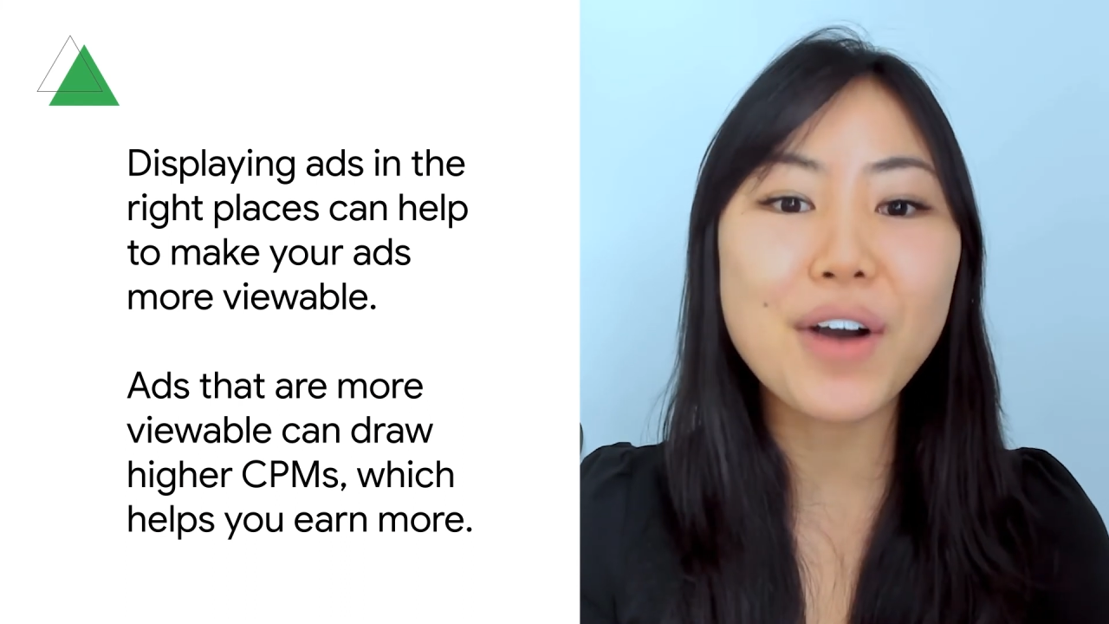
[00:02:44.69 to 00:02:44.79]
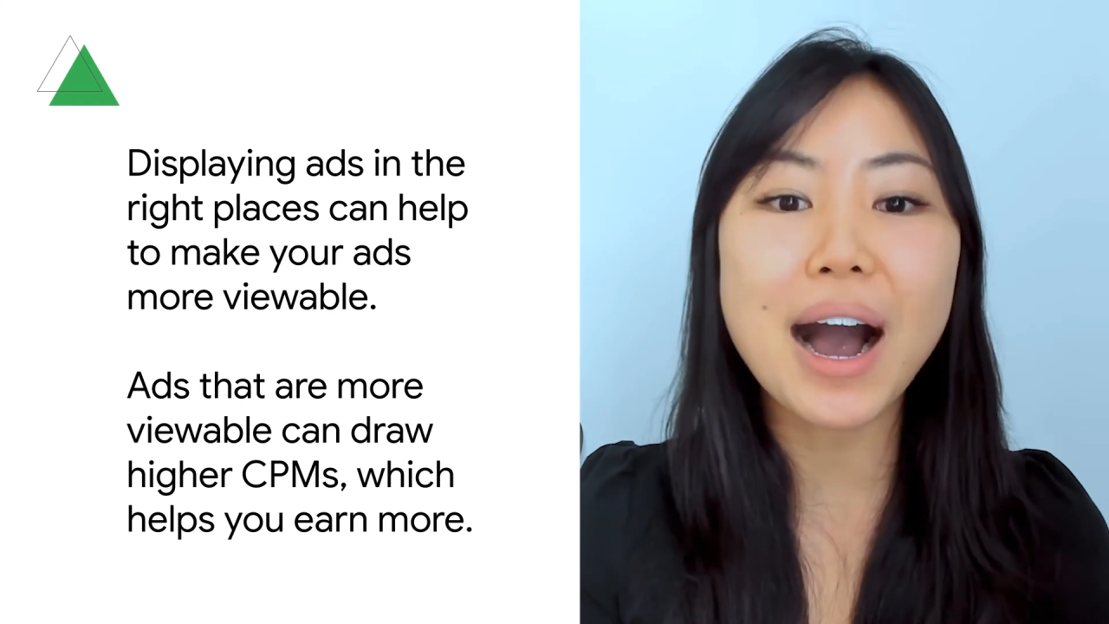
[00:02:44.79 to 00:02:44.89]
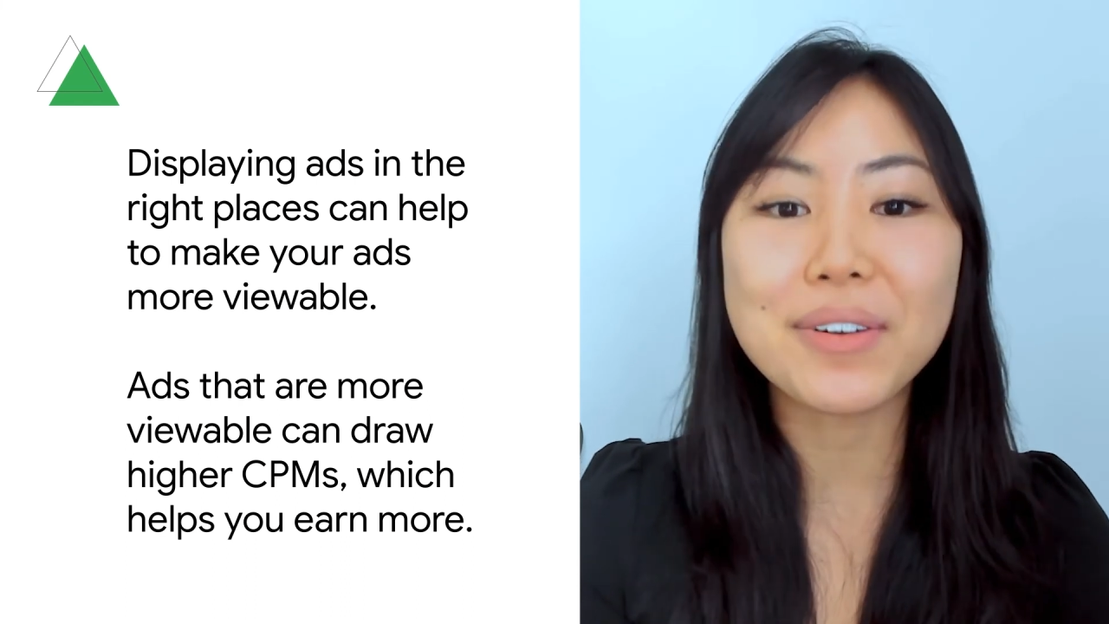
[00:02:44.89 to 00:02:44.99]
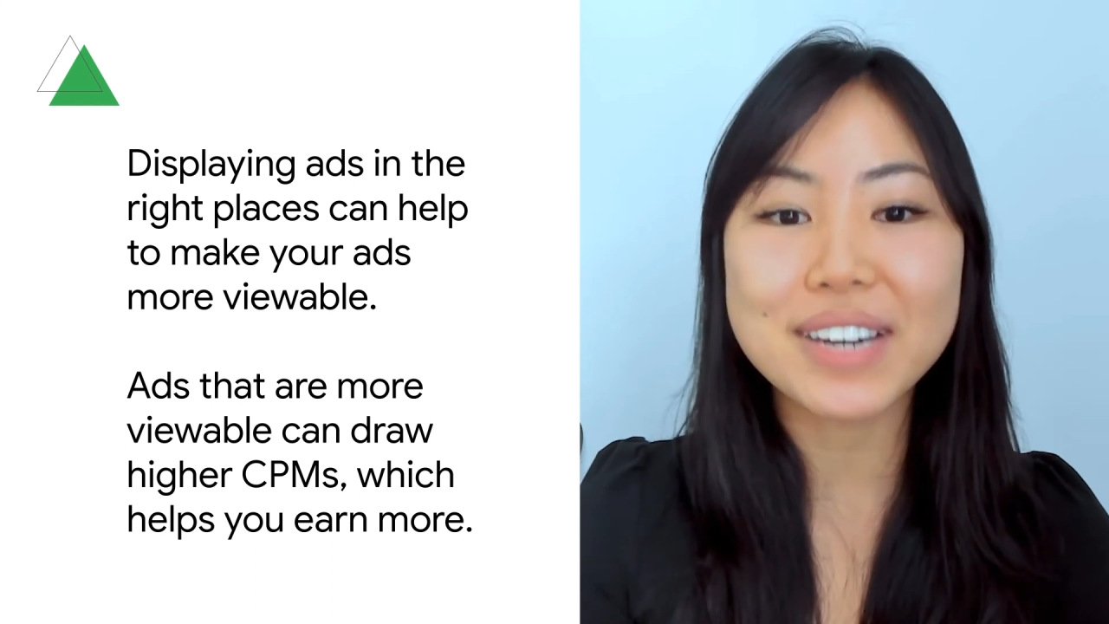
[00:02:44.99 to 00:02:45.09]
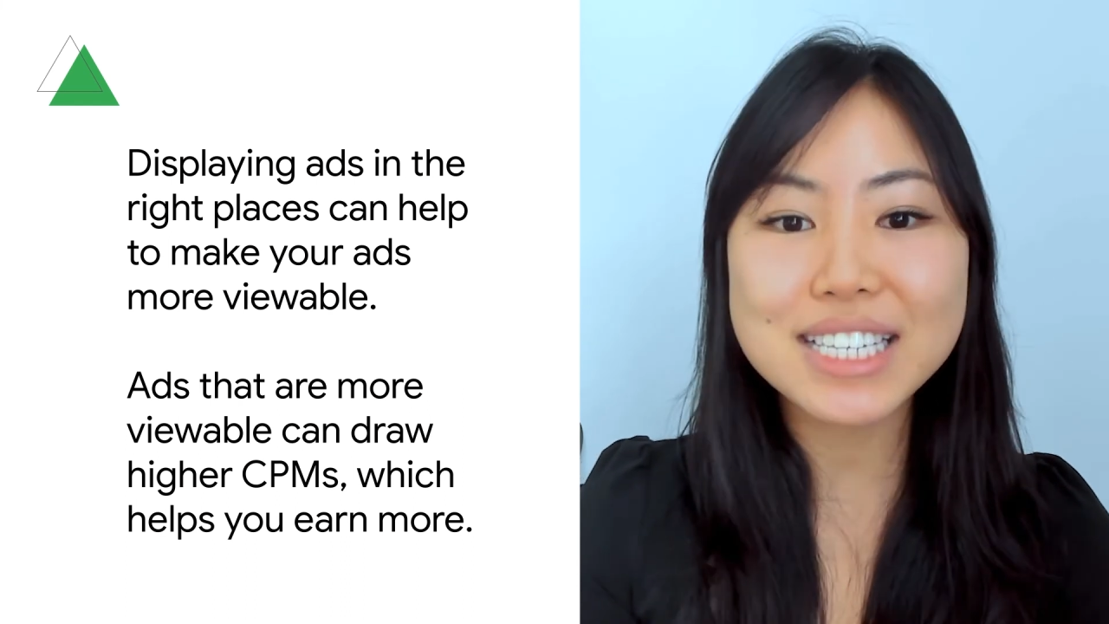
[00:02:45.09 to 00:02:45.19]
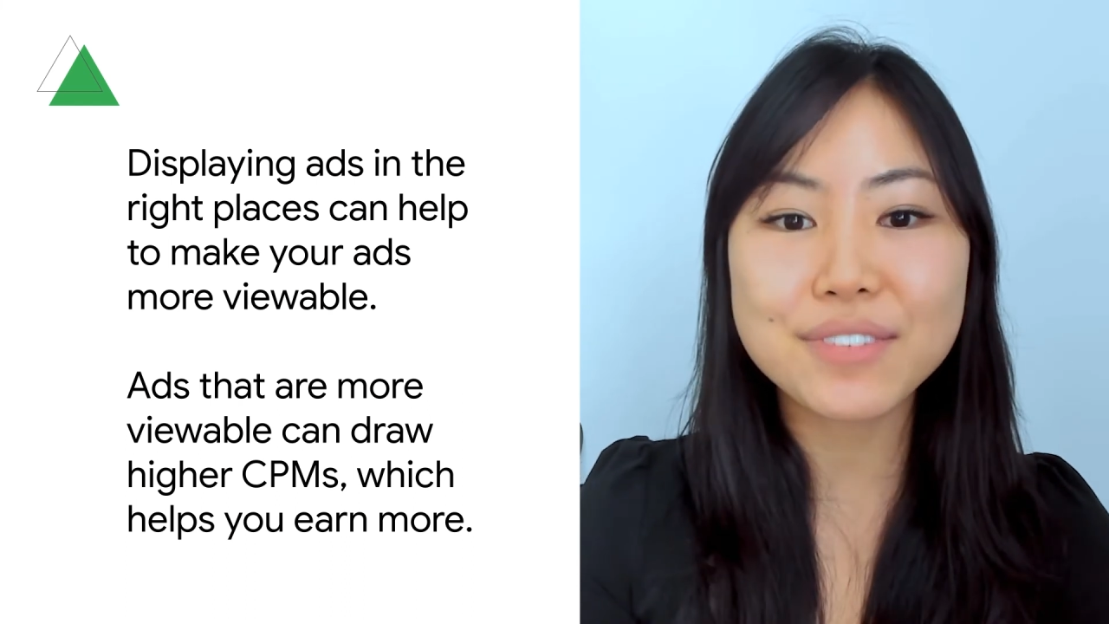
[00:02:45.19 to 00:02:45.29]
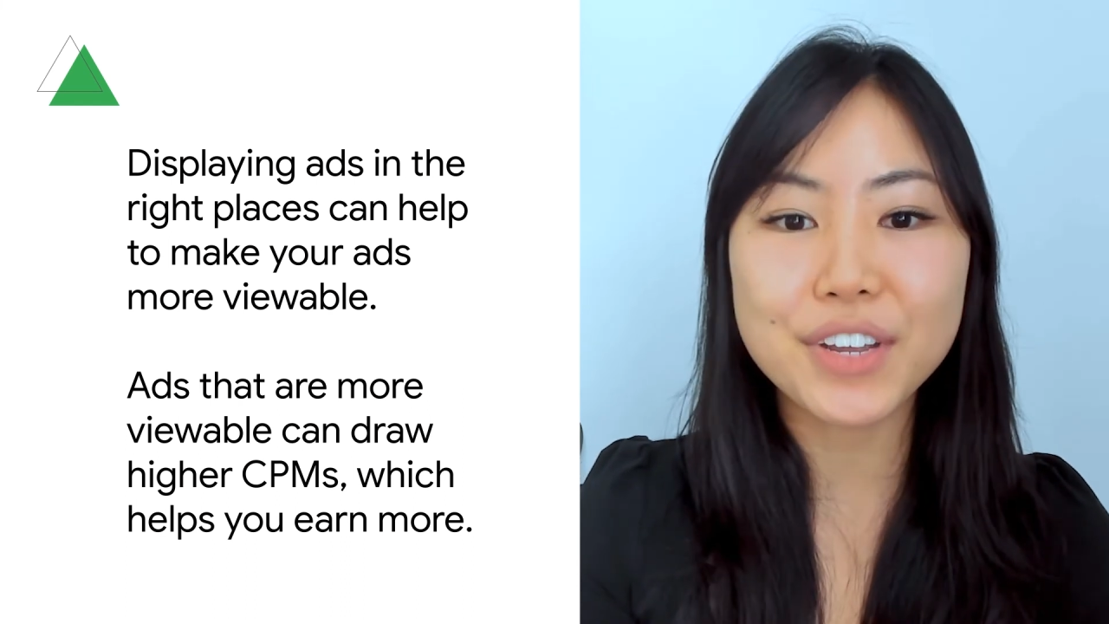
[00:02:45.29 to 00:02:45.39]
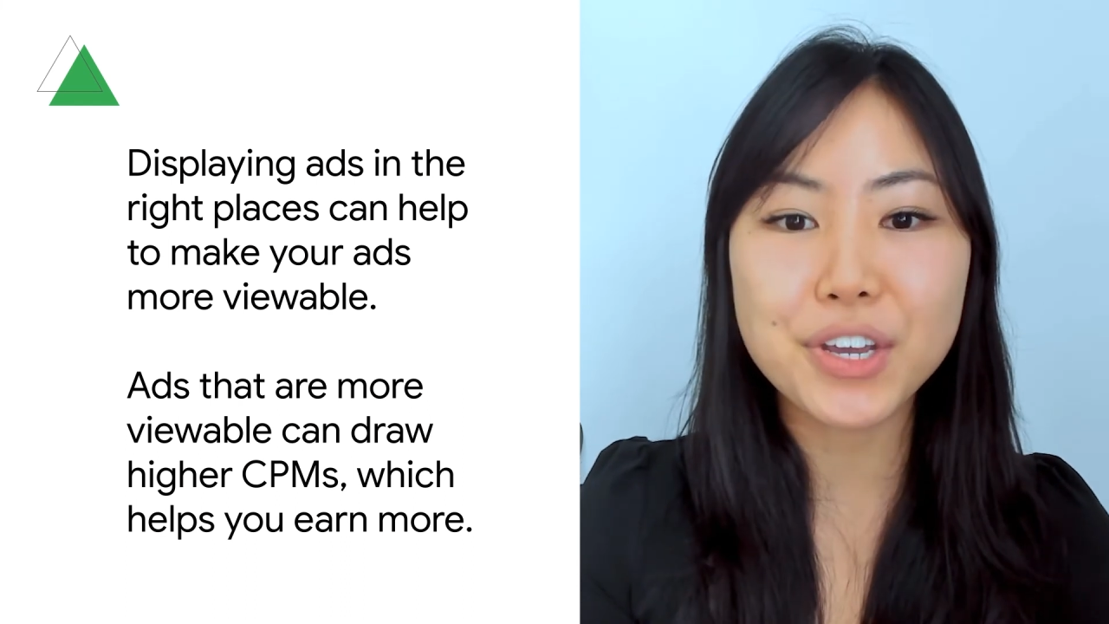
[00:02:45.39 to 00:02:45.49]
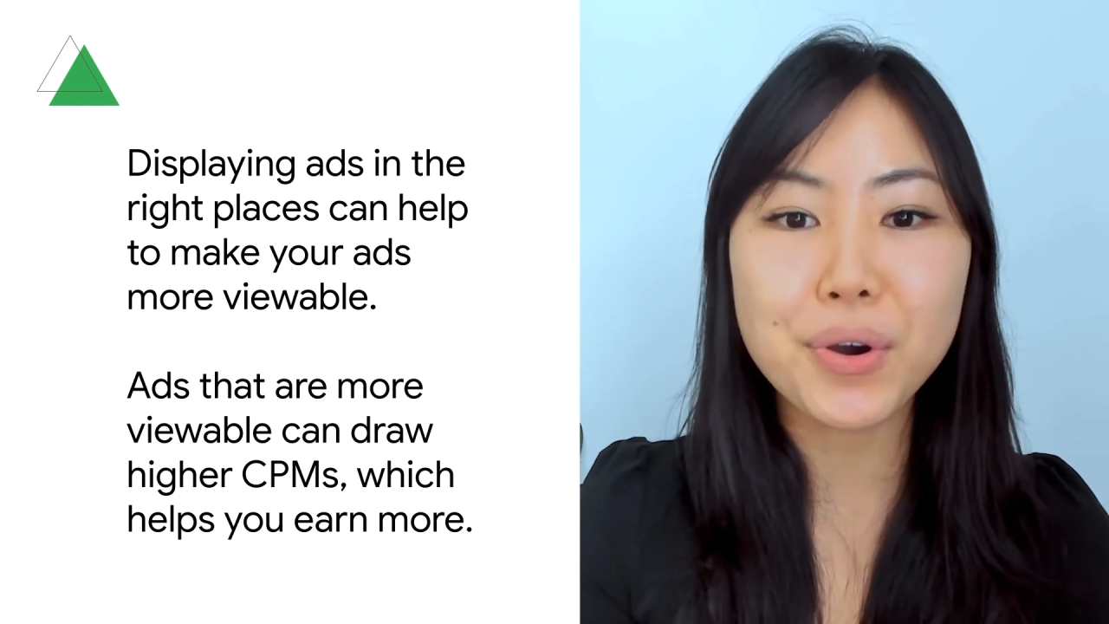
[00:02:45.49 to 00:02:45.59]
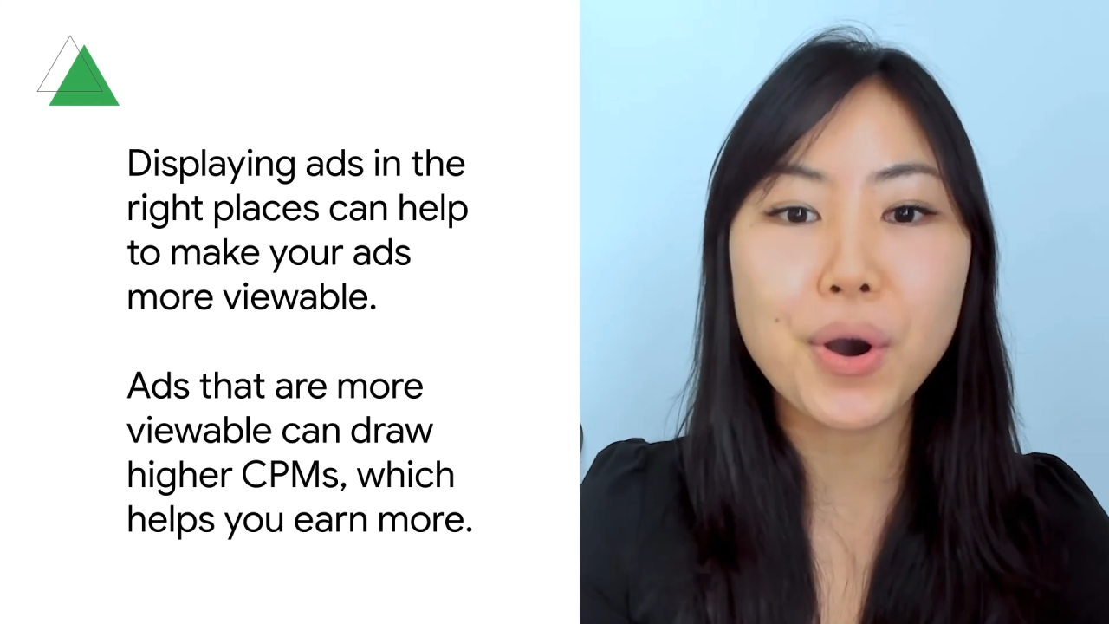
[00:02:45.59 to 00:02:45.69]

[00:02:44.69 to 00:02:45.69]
our next video